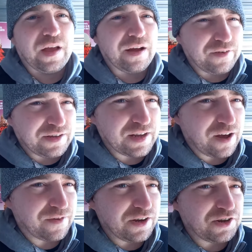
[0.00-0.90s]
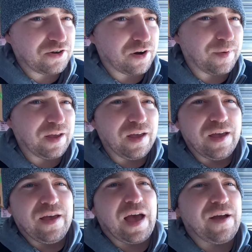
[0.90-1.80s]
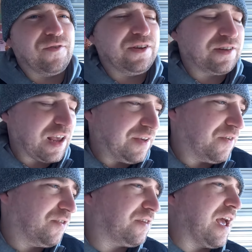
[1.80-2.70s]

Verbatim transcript: every Salvation Army, every Savers,